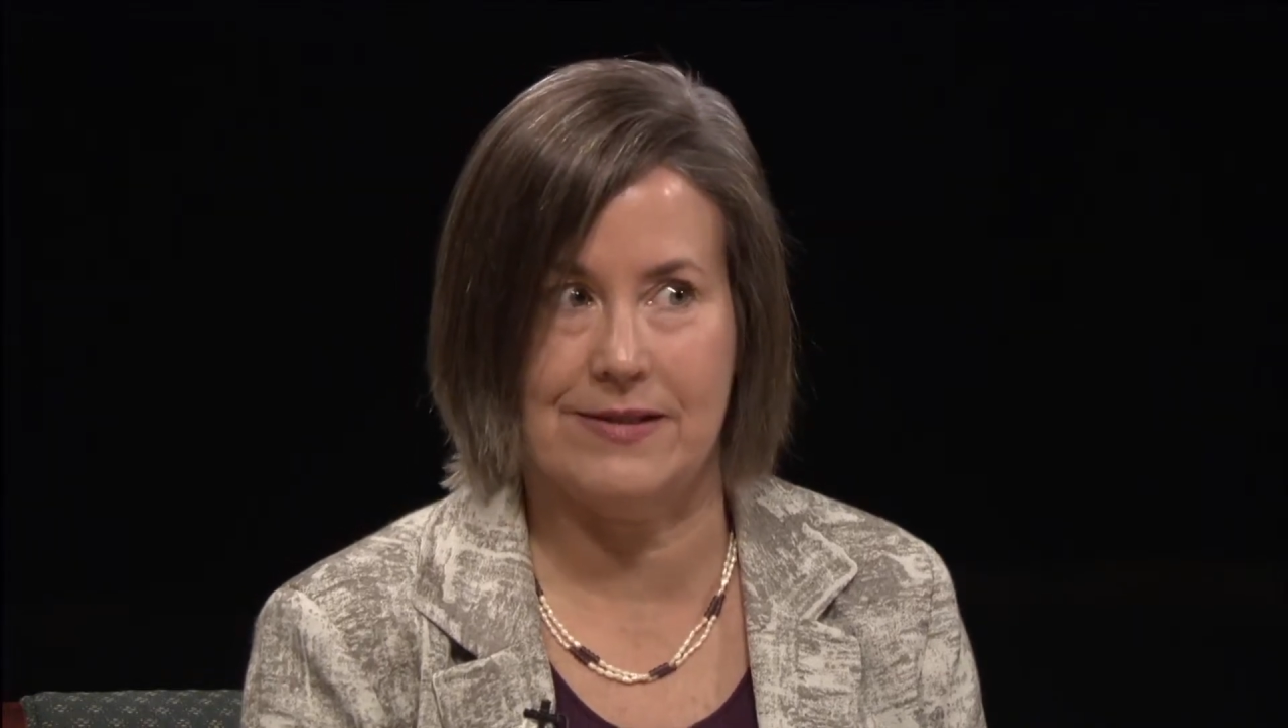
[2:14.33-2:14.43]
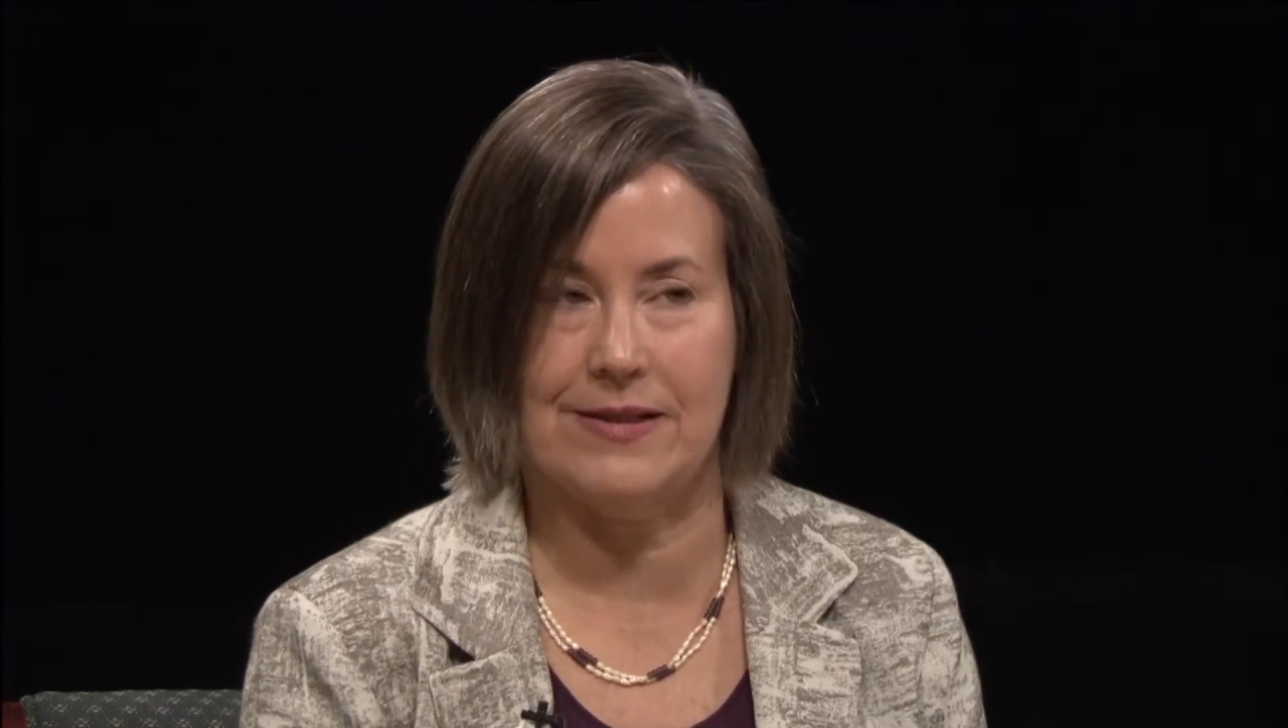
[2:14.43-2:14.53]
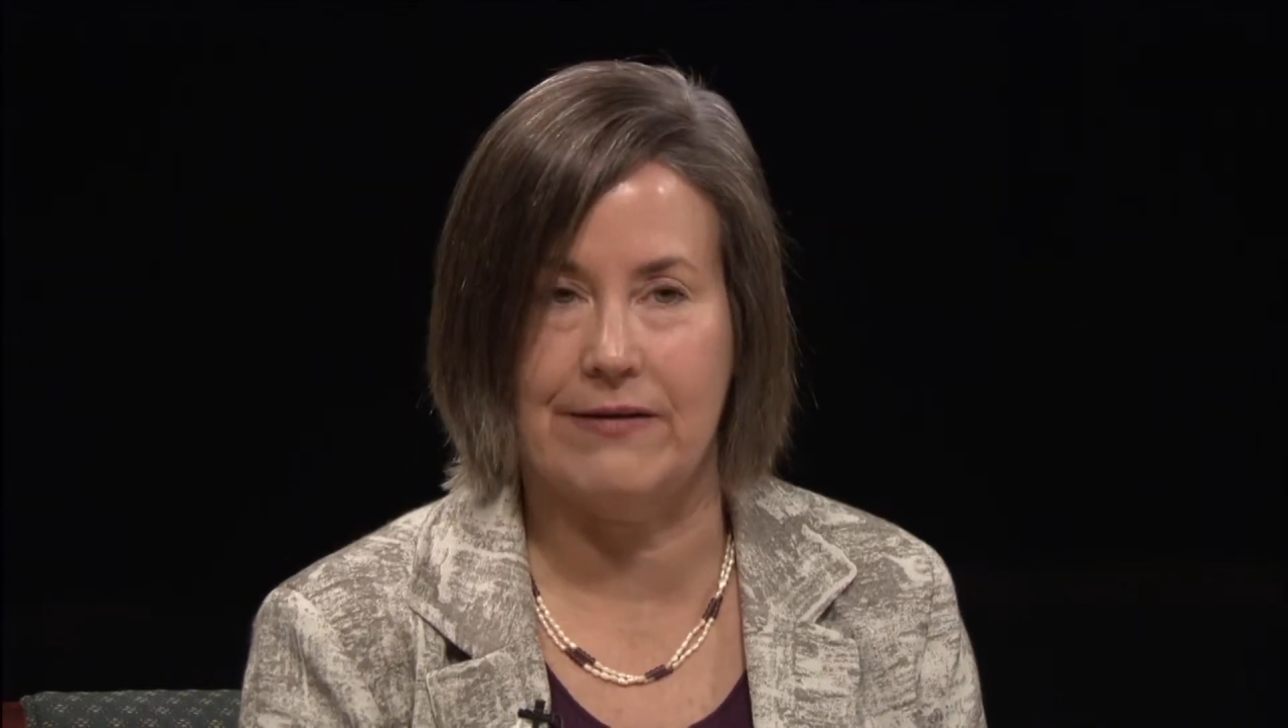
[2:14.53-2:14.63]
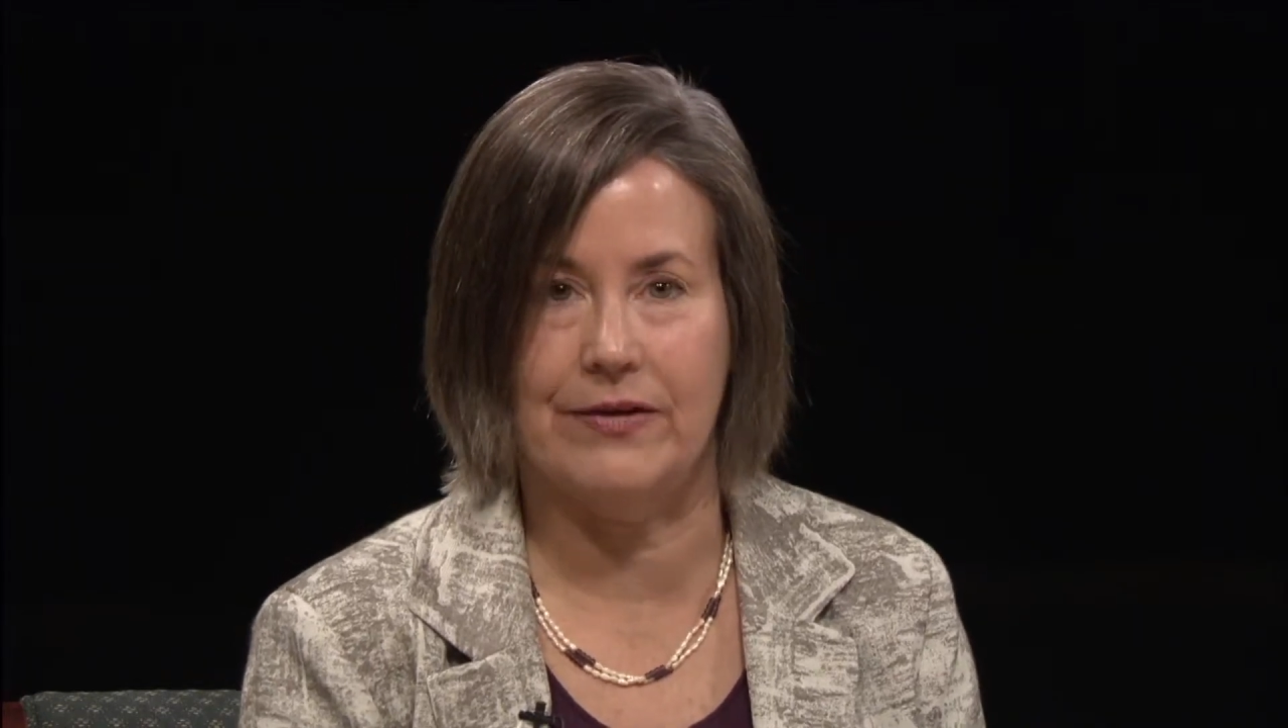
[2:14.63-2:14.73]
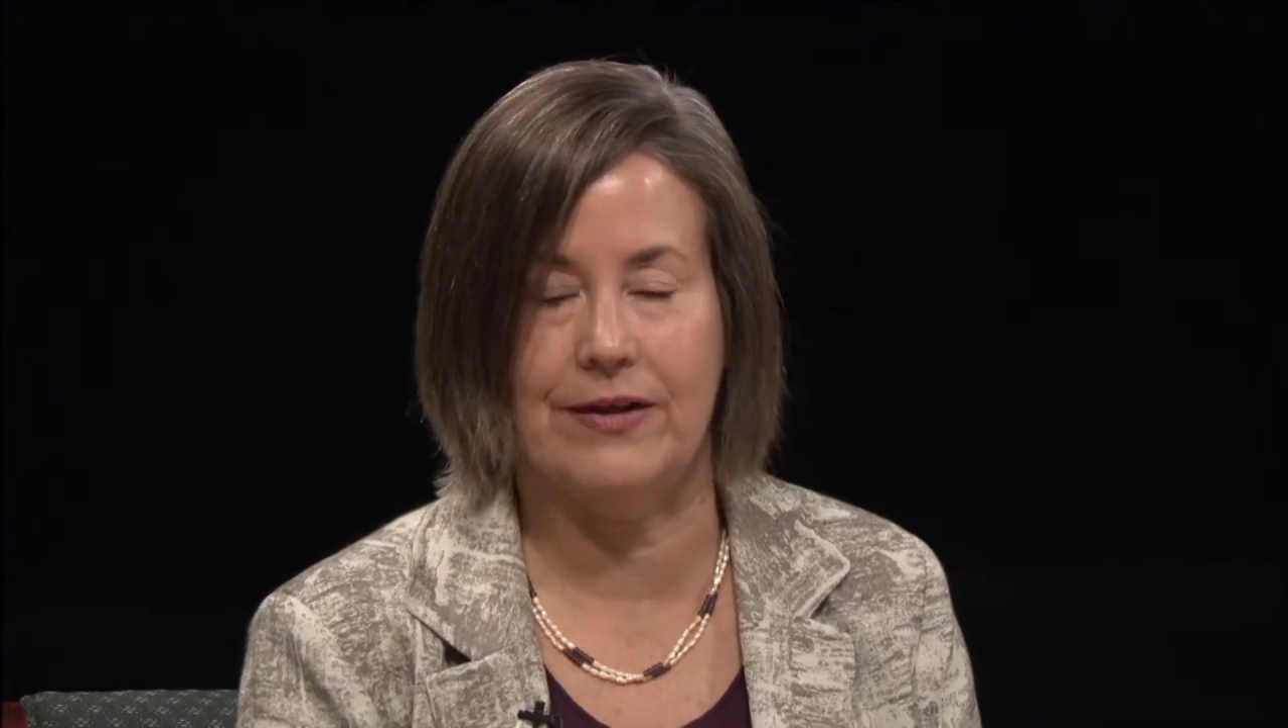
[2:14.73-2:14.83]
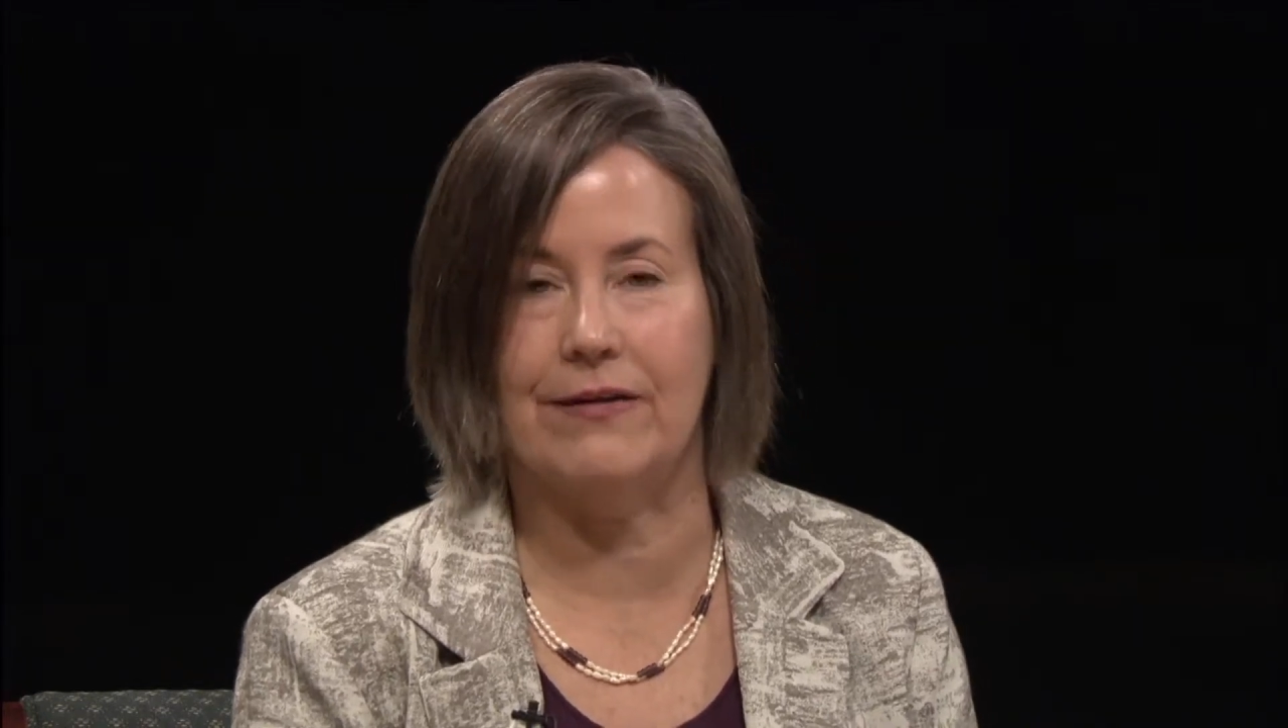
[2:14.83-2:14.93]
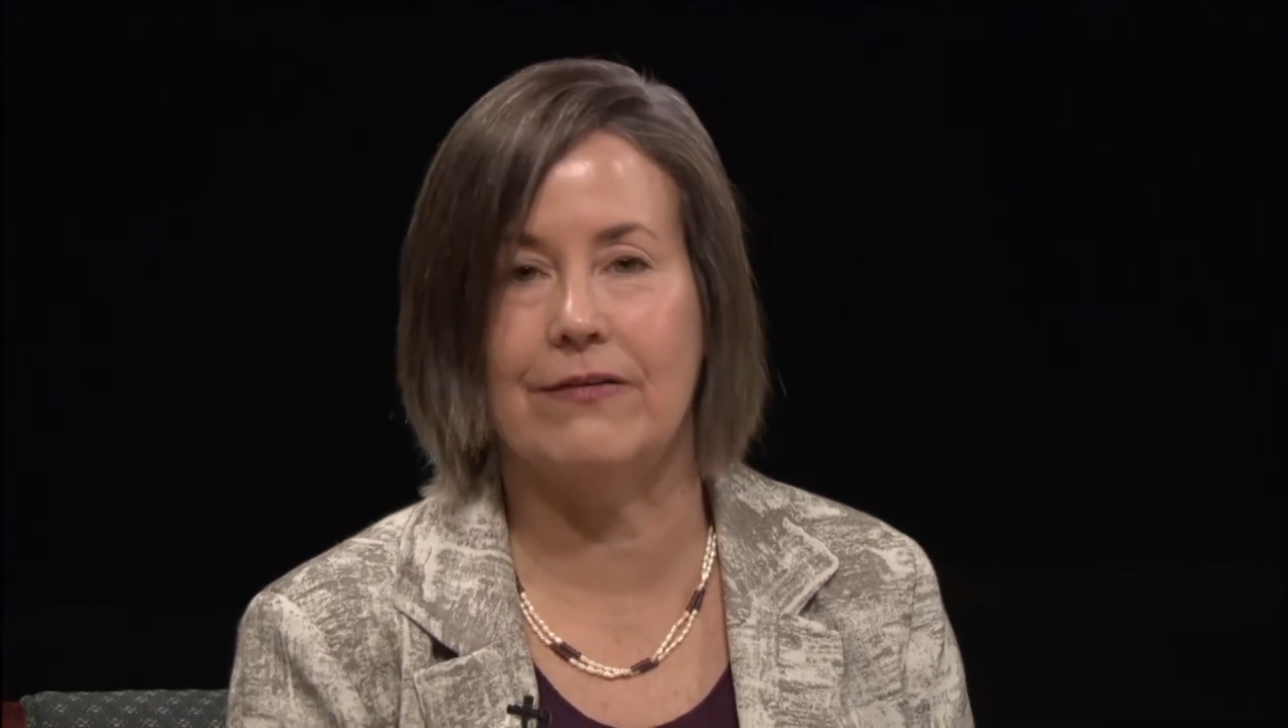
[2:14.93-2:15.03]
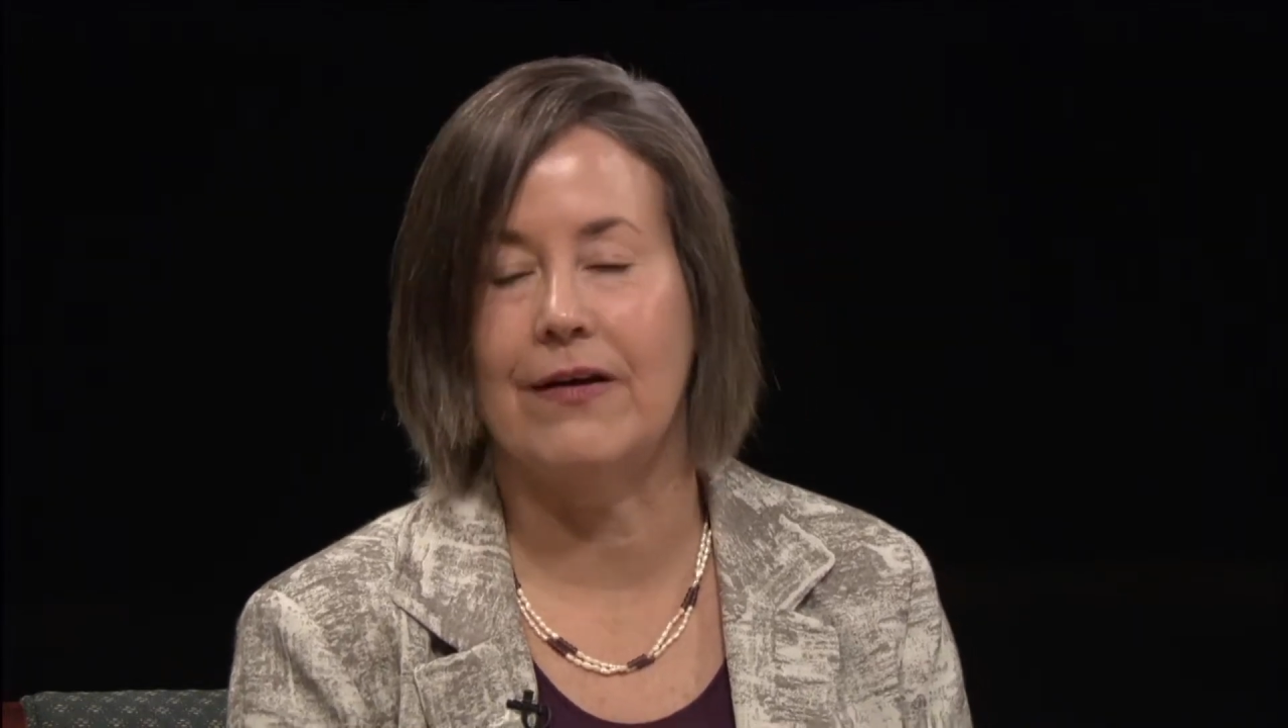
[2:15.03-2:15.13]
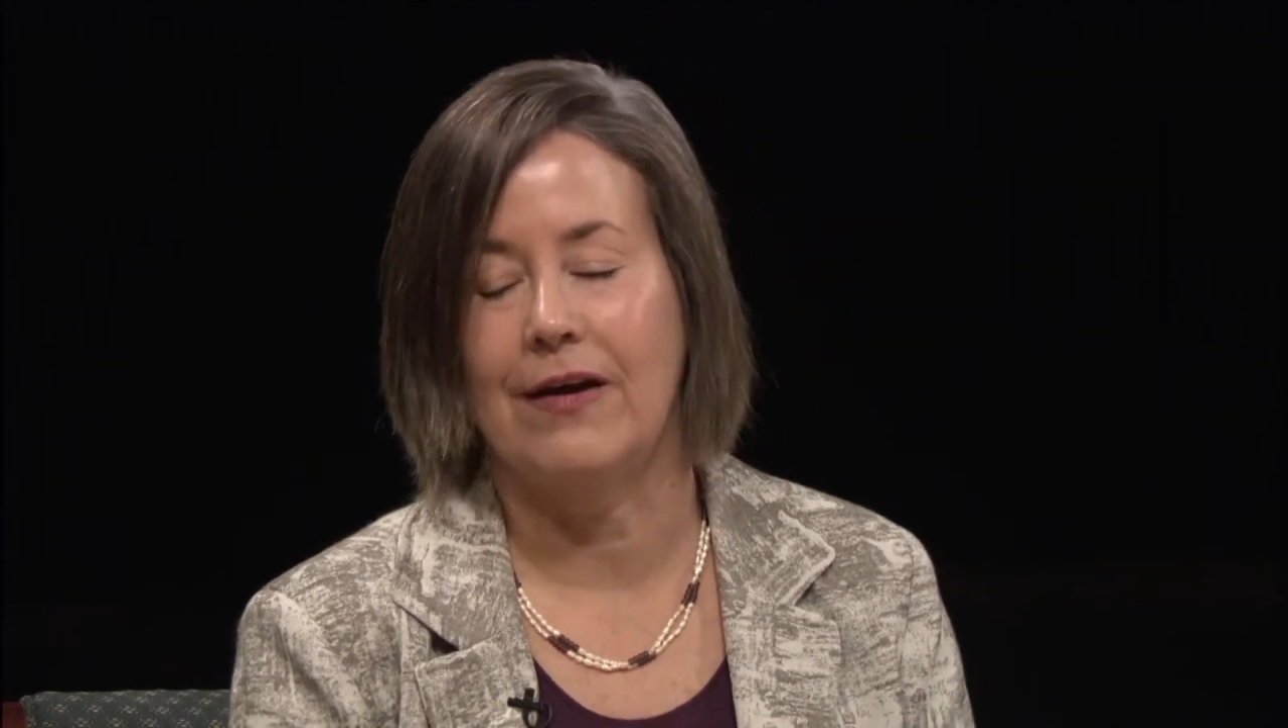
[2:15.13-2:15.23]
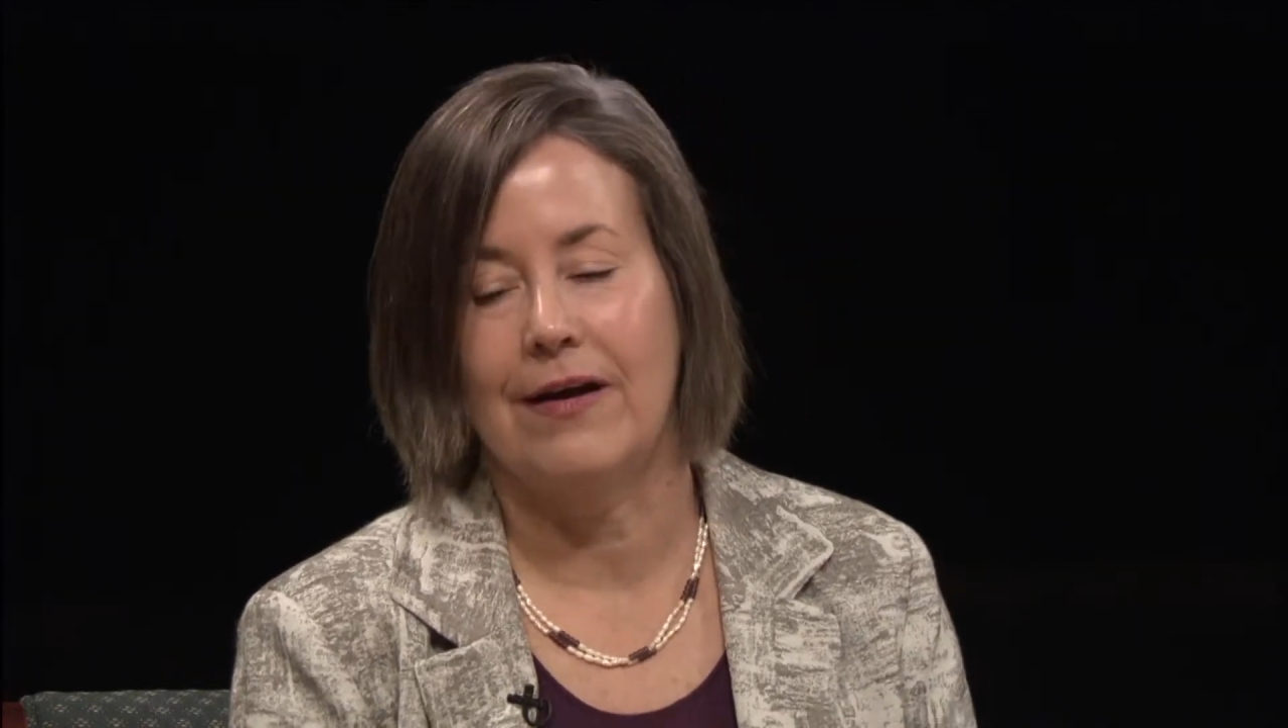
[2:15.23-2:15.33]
70s.